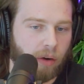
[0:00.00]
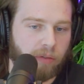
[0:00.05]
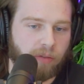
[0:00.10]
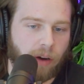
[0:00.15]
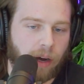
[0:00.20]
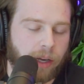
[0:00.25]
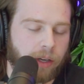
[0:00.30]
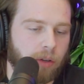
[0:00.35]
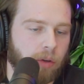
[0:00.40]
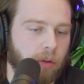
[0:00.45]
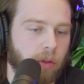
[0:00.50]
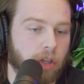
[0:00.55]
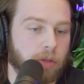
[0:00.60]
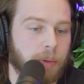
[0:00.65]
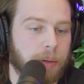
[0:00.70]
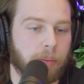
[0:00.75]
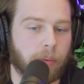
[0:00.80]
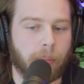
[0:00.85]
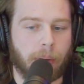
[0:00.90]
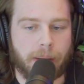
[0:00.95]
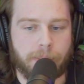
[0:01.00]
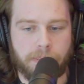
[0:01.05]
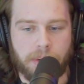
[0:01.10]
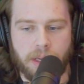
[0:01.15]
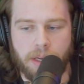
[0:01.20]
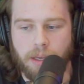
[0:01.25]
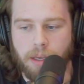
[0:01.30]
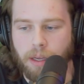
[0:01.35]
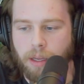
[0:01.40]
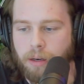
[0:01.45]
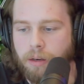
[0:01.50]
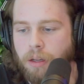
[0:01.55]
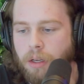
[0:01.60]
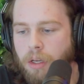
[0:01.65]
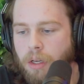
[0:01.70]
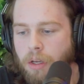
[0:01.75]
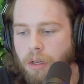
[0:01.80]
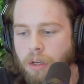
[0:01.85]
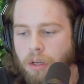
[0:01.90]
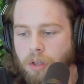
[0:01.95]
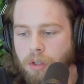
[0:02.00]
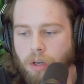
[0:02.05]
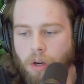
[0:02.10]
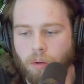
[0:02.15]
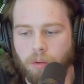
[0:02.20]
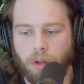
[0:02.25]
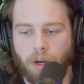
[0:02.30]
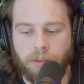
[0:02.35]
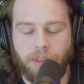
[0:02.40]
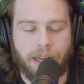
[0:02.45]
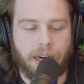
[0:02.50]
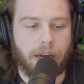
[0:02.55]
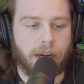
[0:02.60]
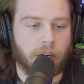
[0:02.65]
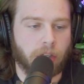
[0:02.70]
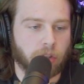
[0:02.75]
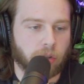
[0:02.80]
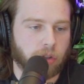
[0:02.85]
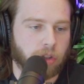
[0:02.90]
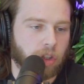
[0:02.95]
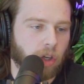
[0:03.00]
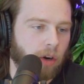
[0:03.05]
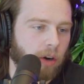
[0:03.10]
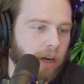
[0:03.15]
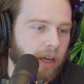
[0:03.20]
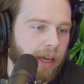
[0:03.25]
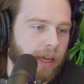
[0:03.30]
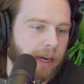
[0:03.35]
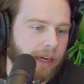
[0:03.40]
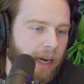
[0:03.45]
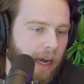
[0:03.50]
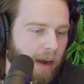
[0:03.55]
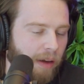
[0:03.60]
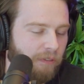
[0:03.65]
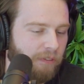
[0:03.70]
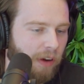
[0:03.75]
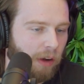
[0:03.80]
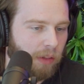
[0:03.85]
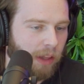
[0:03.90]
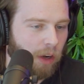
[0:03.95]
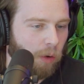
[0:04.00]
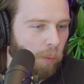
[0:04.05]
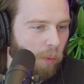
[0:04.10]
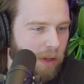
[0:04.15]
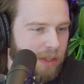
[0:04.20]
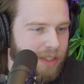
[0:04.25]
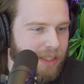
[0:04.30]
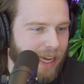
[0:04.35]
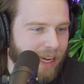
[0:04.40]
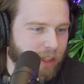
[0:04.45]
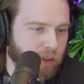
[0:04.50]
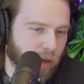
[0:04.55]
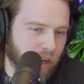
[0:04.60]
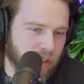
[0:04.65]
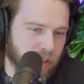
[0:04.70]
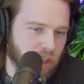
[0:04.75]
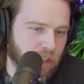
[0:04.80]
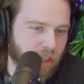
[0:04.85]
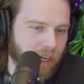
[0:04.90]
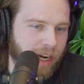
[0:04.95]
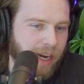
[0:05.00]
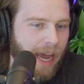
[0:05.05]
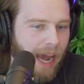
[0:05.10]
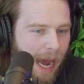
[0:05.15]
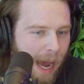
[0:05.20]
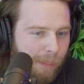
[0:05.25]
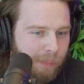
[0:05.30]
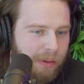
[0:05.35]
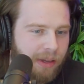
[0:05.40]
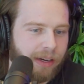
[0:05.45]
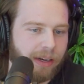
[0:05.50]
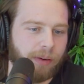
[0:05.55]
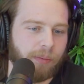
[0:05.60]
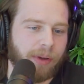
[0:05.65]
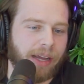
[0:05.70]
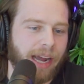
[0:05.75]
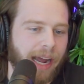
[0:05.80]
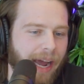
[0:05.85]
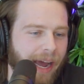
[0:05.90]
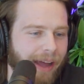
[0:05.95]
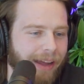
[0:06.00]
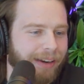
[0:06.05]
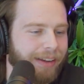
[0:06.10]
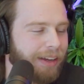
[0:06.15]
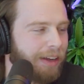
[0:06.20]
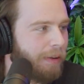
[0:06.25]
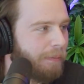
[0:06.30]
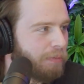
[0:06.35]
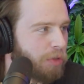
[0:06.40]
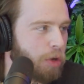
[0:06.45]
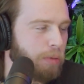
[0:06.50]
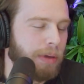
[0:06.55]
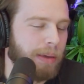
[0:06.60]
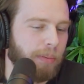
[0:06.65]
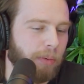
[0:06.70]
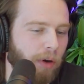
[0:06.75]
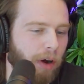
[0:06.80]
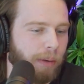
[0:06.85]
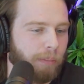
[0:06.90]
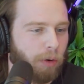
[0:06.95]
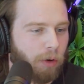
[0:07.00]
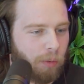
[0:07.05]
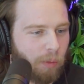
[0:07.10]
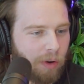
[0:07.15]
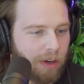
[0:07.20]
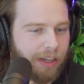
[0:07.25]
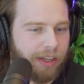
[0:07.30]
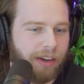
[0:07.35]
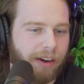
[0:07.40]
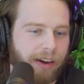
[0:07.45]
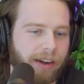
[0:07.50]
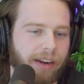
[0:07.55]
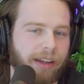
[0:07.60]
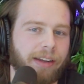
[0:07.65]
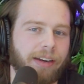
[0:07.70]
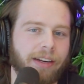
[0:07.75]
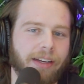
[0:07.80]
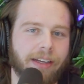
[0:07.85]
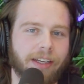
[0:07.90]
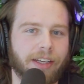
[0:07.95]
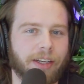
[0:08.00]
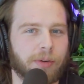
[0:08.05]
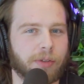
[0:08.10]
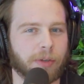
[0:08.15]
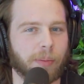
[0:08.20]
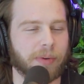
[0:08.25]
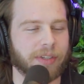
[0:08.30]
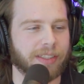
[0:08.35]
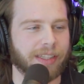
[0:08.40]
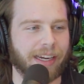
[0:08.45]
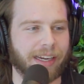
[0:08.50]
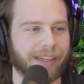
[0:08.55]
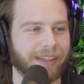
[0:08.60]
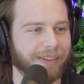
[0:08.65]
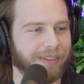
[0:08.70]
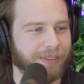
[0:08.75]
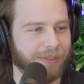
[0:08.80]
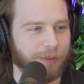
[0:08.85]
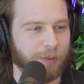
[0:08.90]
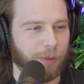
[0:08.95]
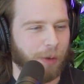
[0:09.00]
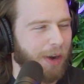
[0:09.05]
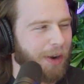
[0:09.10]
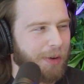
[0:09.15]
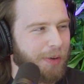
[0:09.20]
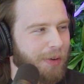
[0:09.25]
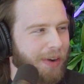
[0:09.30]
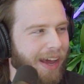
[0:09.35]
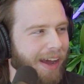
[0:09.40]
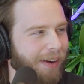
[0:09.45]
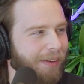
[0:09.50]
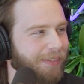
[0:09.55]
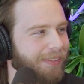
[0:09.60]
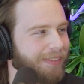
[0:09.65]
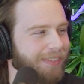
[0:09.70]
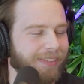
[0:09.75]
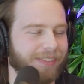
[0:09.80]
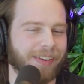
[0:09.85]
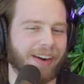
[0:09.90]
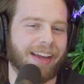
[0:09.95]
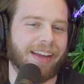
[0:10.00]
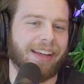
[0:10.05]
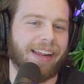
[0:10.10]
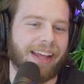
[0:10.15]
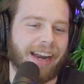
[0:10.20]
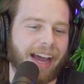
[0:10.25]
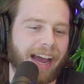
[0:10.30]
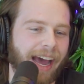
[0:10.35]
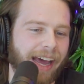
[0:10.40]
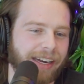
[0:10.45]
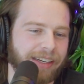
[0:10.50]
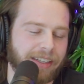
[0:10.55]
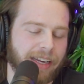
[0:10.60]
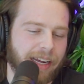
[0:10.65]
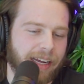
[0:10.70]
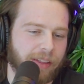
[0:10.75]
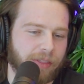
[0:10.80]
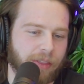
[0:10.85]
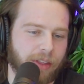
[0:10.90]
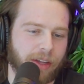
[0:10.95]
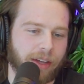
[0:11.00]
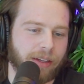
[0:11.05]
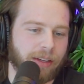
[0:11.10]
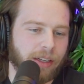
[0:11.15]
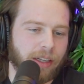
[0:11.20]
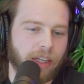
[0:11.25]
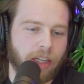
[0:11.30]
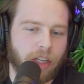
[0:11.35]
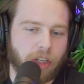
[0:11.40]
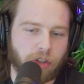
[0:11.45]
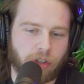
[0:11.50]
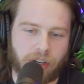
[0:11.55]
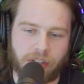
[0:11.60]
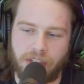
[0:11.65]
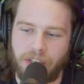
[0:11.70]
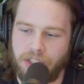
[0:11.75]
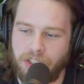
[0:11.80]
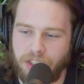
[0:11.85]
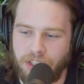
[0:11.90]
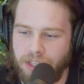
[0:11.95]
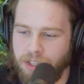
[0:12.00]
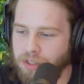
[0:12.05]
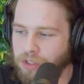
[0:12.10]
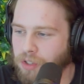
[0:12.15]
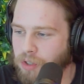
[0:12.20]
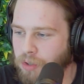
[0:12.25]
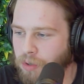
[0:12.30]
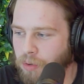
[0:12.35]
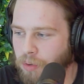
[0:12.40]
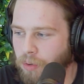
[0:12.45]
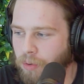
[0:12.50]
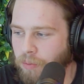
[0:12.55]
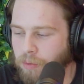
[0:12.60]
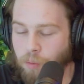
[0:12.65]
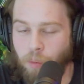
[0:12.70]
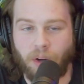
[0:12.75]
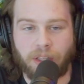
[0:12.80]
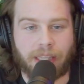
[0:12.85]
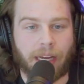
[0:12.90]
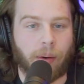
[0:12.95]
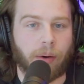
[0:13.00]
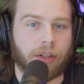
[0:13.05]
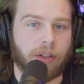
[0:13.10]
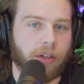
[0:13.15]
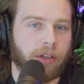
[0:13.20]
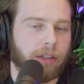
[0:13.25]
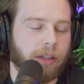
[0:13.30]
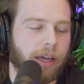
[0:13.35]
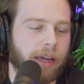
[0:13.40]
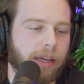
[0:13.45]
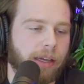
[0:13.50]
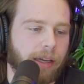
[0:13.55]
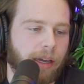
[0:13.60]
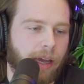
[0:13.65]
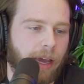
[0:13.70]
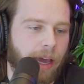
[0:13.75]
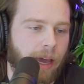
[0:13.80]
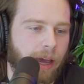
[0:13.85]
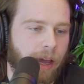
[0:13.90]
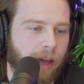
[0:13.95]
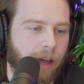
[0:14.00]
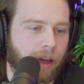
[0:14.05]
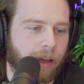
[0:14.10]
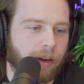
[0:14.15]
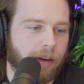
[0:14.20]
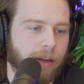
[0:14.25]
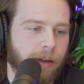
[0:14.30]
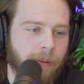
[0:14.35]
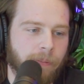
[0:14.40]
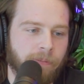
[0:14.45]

find who those people might be, and, along that initial journey. And it kind of felt like once that transition had happened and we had new people on board working on it, it was almost like, what do I do now? Right. And I hadn't taken the transition into what that would look like. And,